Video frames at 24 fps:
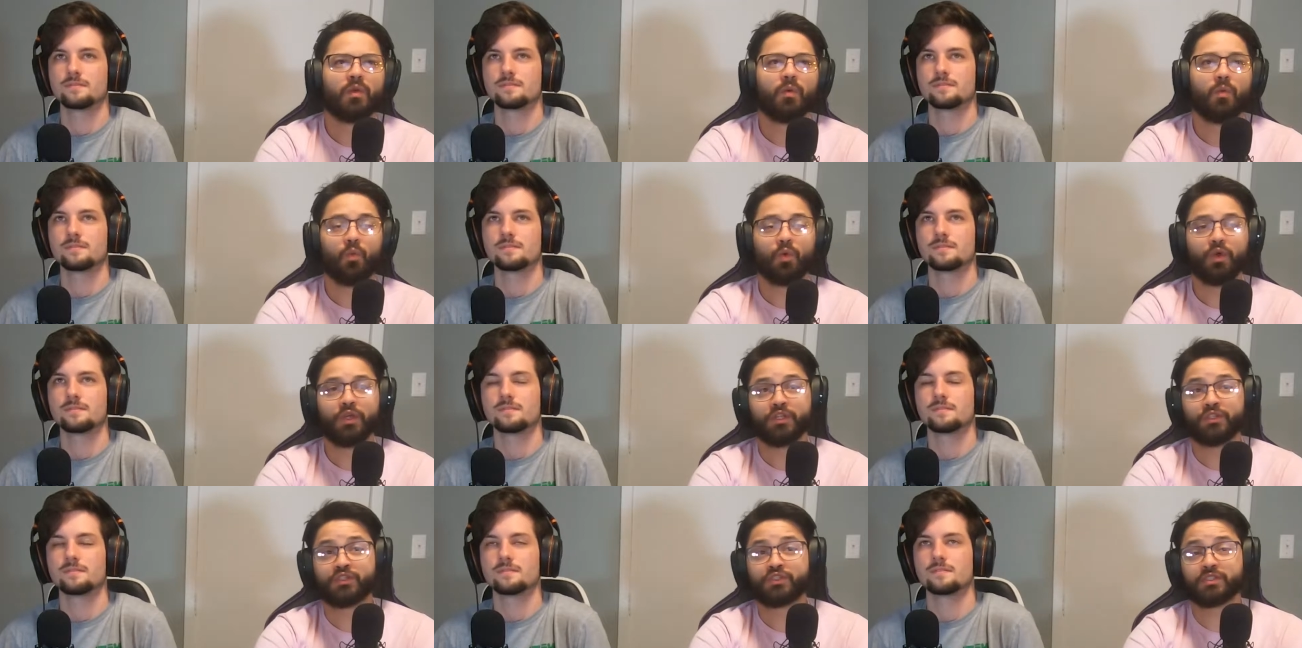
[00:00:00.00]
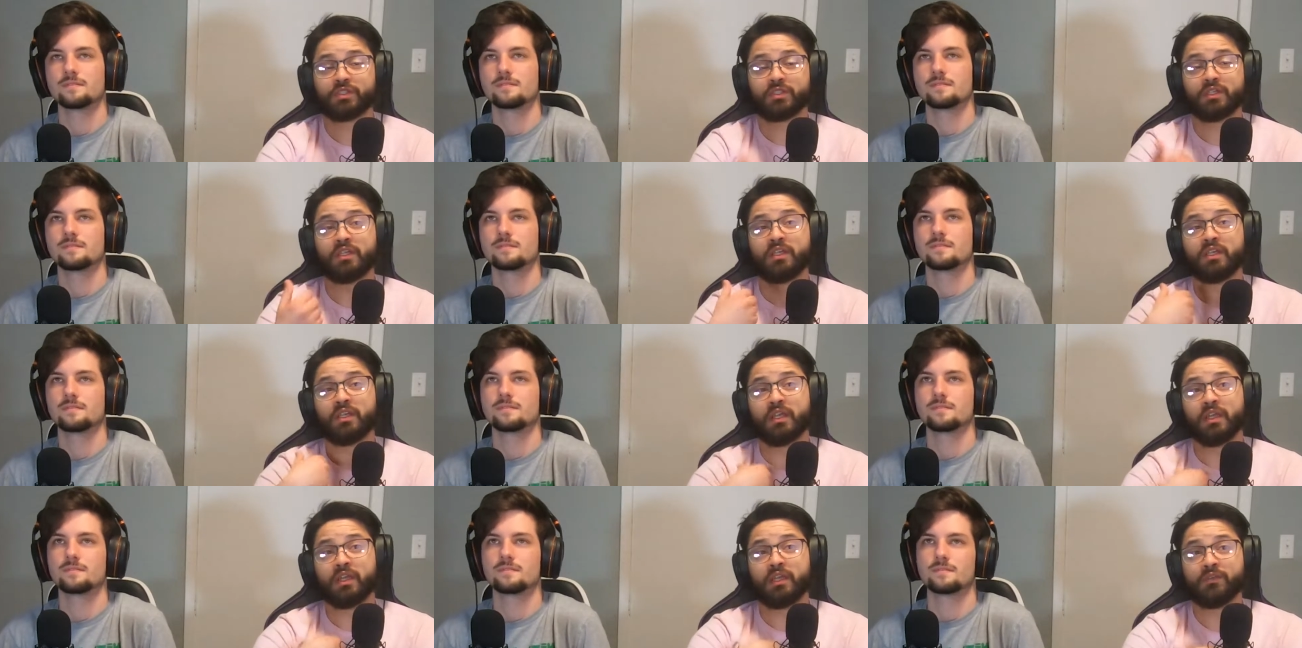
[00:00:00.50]
Speaker 1: which,
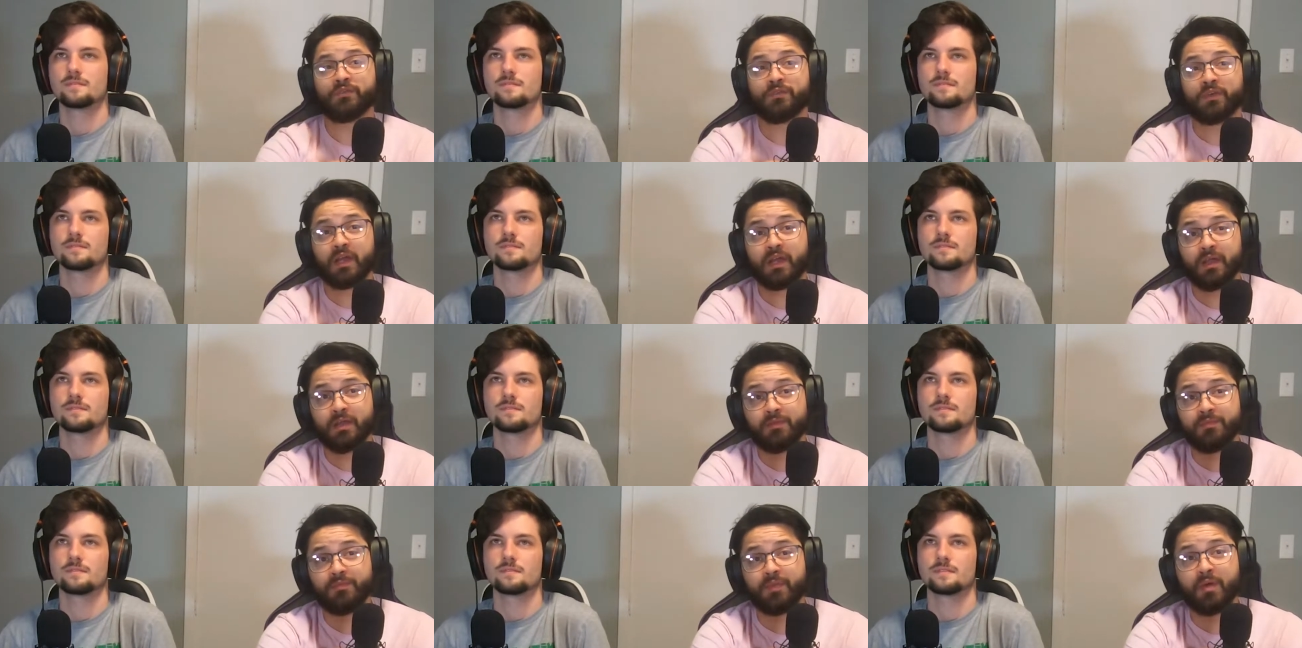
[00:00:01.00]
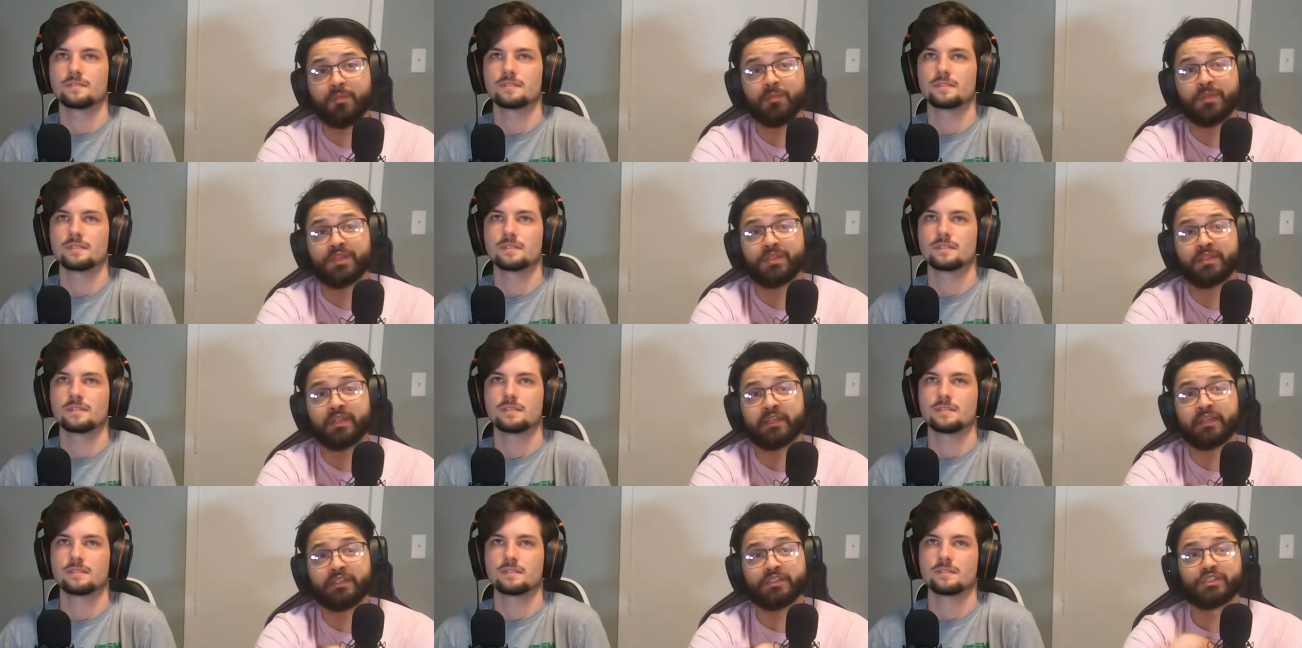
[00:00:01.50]
if I'm not
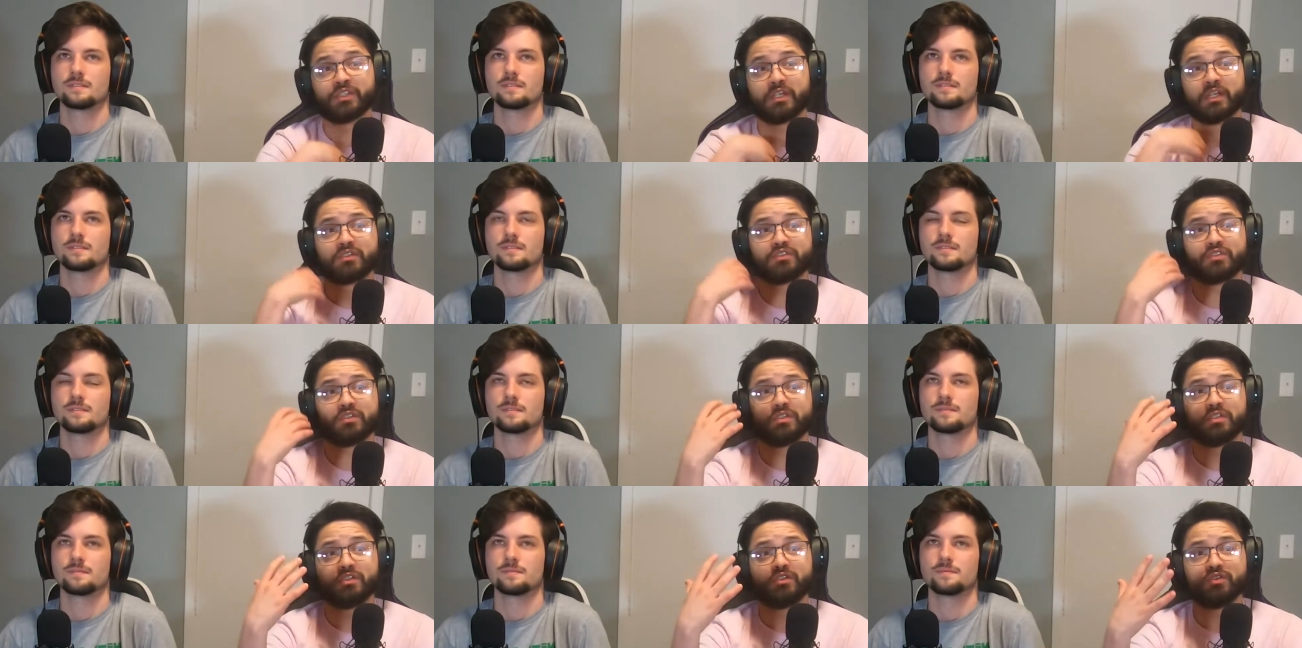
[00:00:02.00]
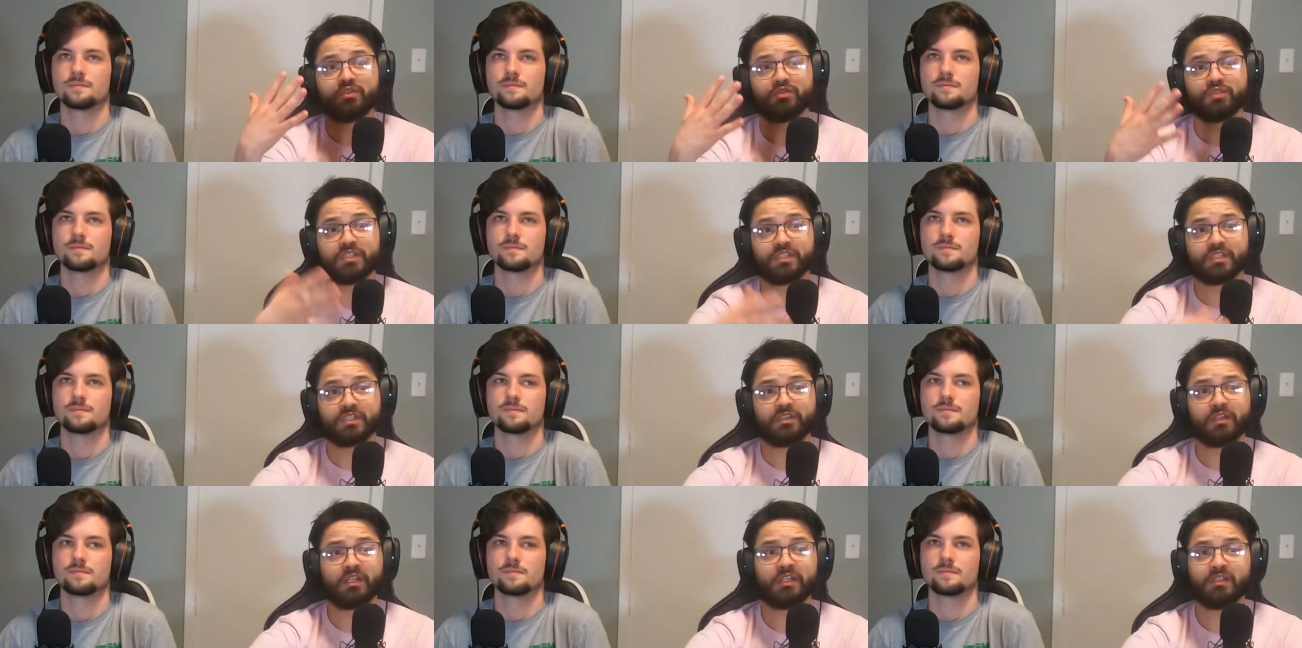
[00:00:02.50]
mistaken, she actually
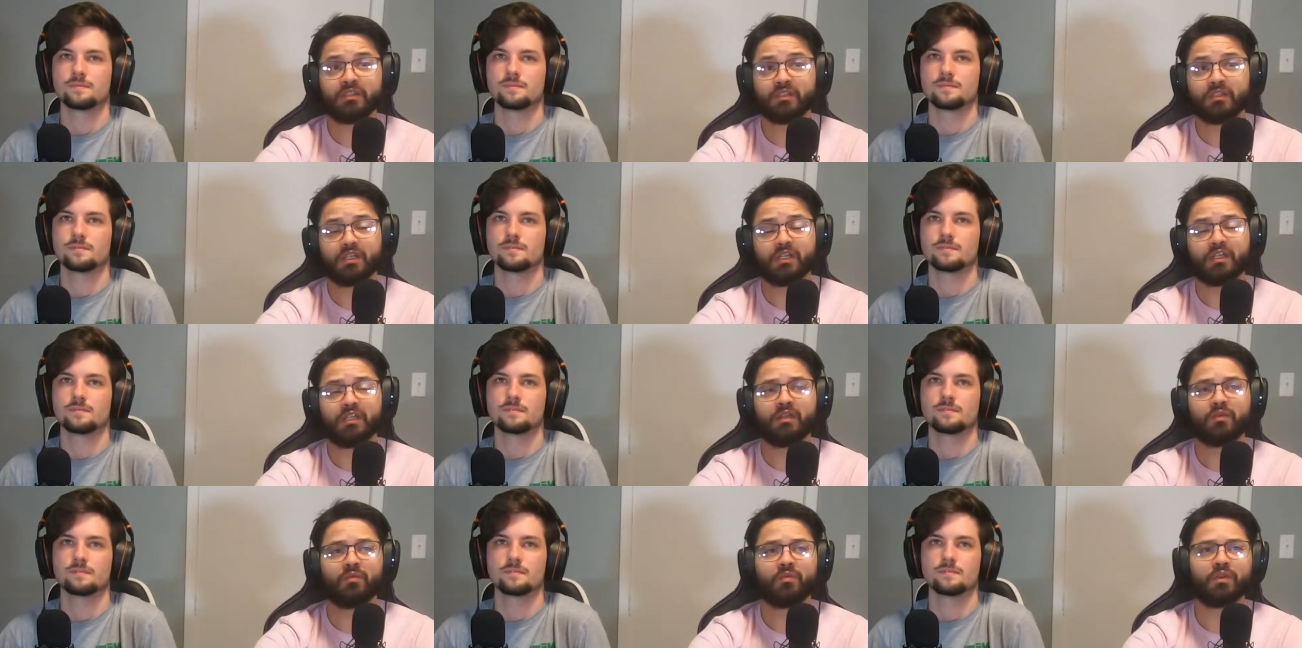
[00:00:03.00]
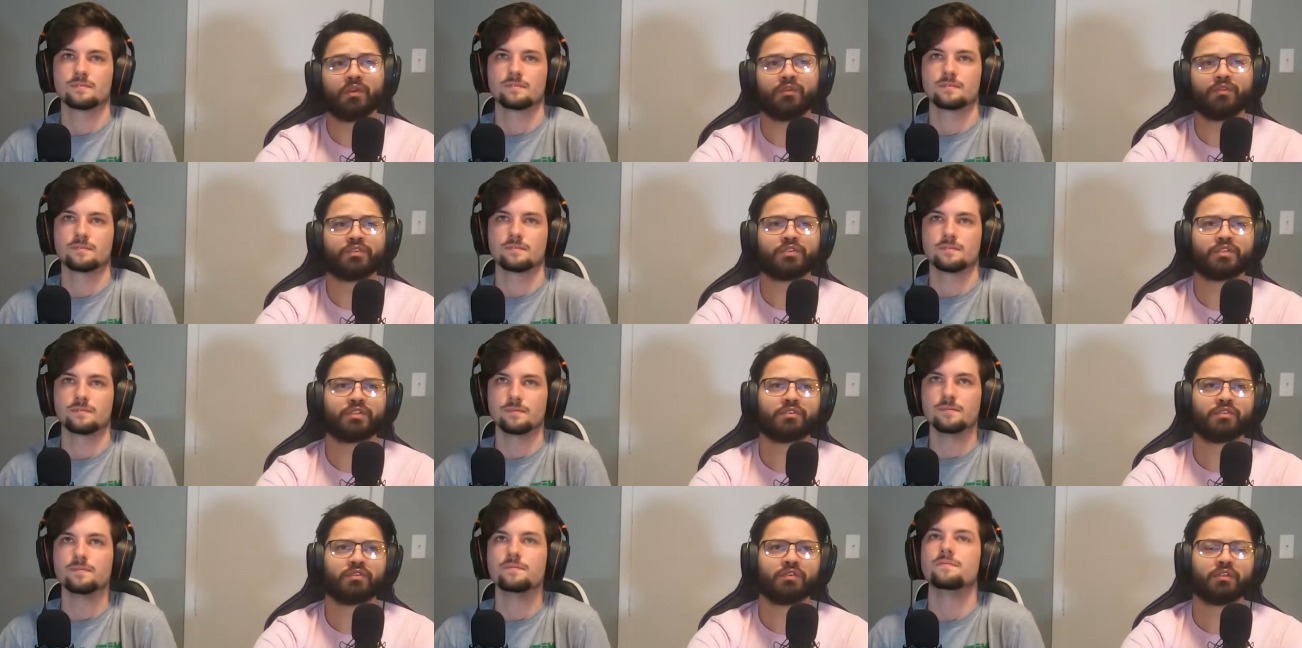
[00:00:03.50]
uses it in, in whenever
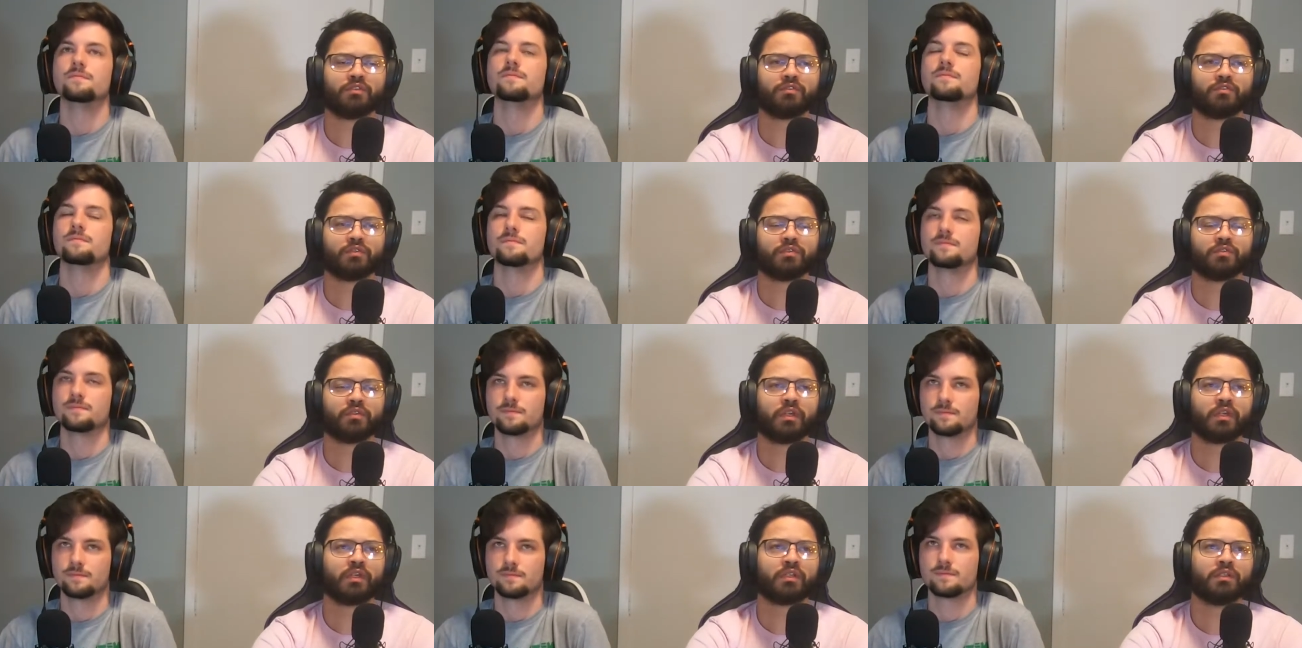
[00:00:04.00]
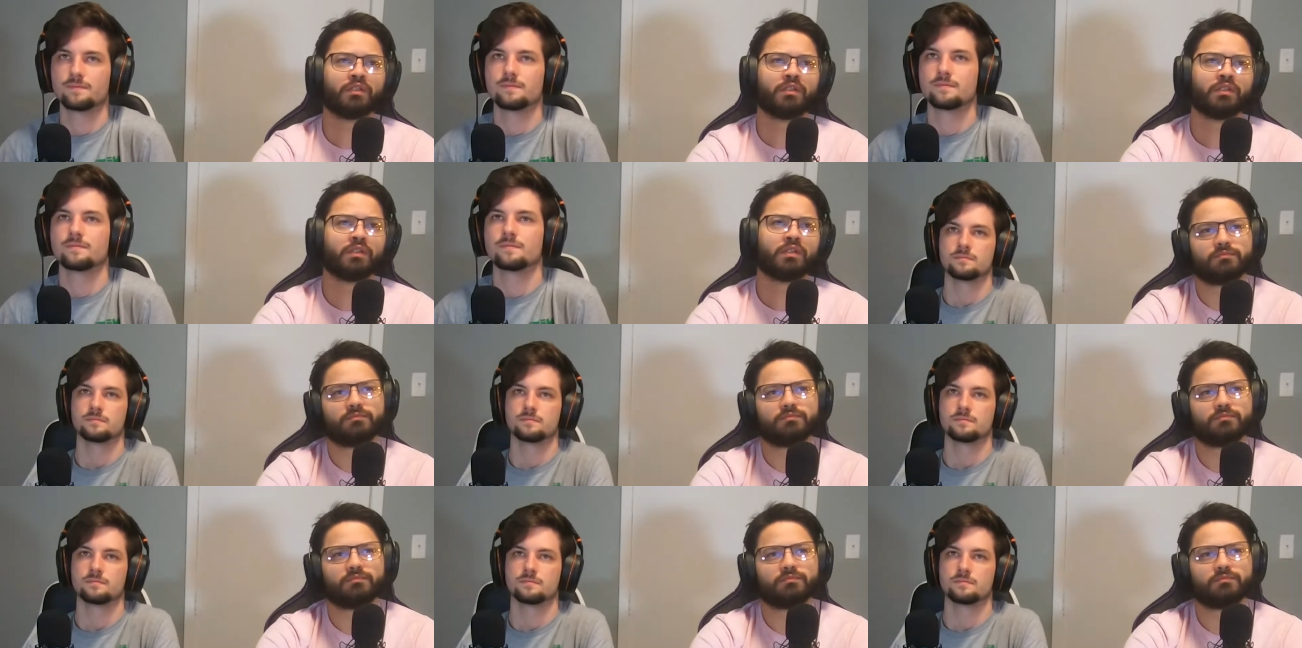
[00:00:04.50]
she's turning mm. Mm-hmm. into a dragon.